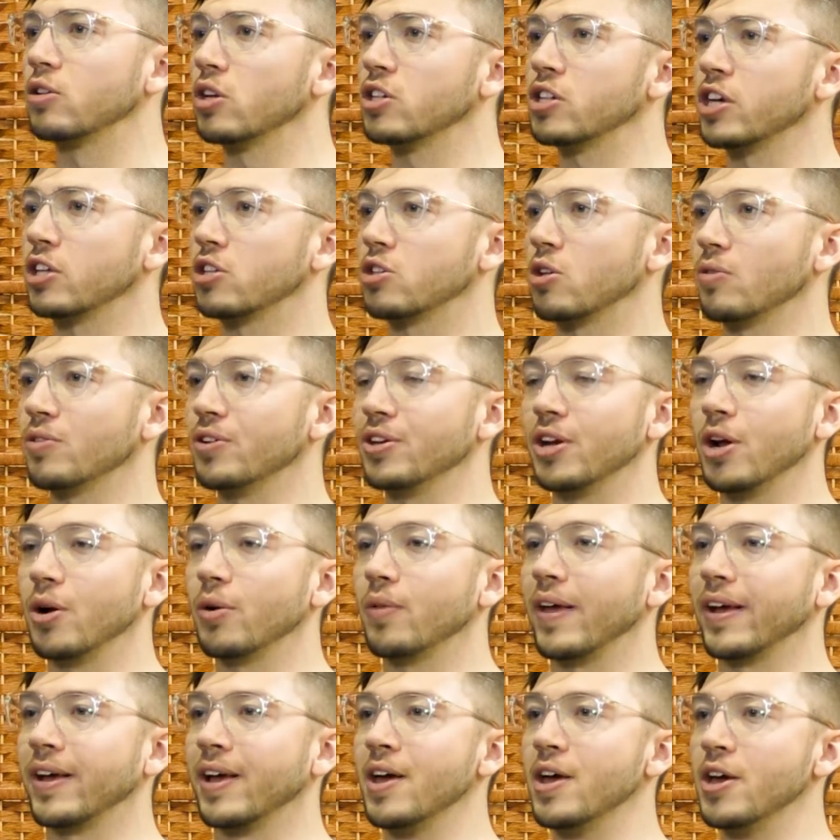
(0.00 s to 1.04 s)
it's like, you know,
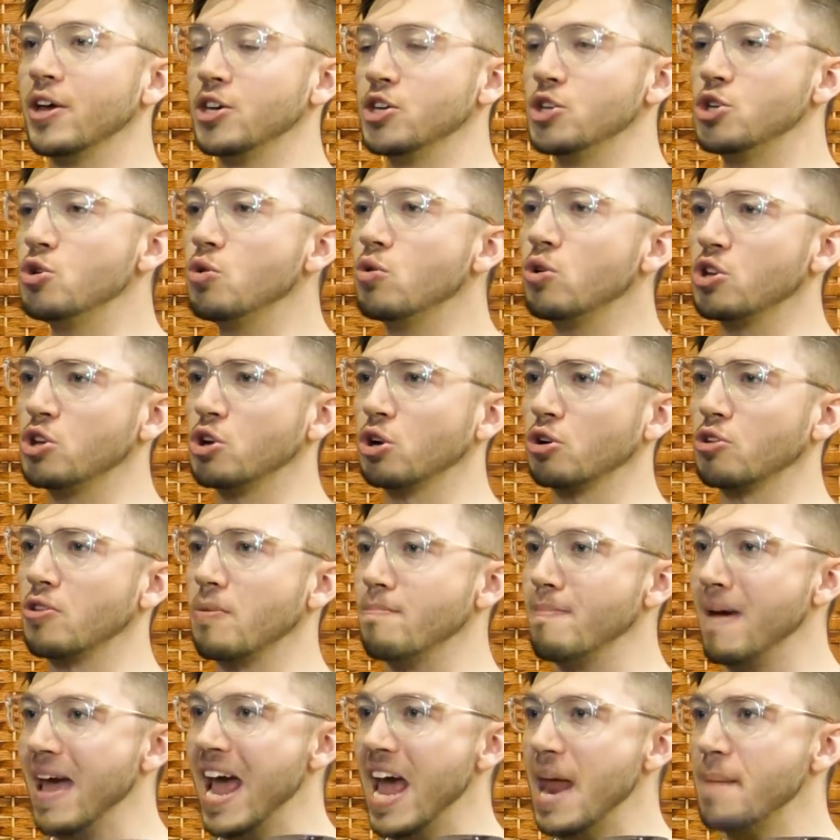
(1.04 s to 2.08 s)
like you're the
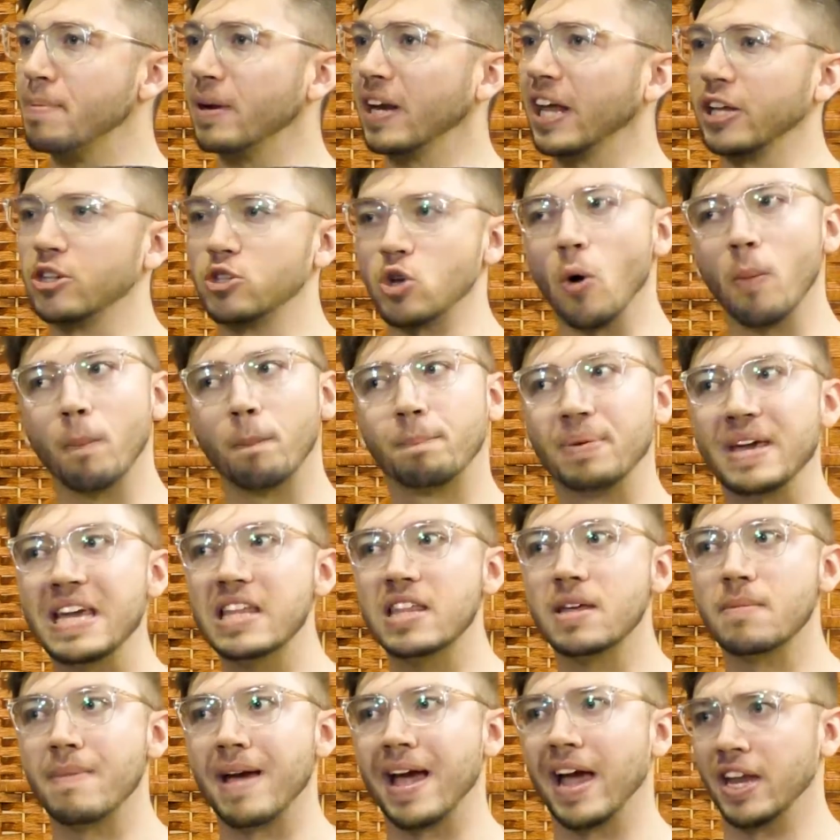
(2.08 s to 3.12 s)
man, but like don't be
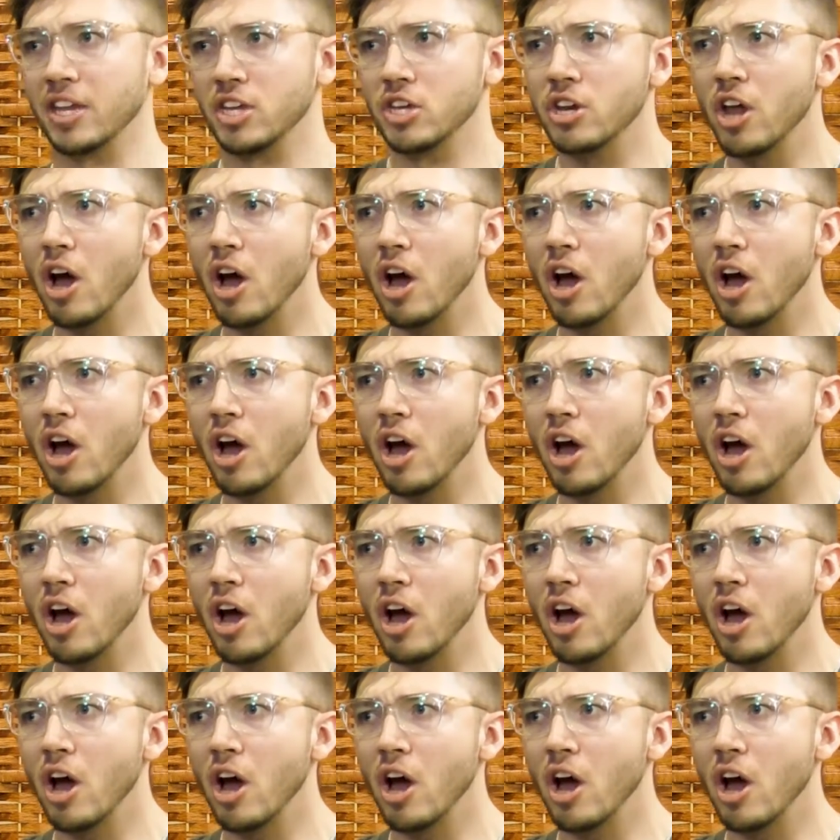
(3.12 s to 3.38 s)
the man, you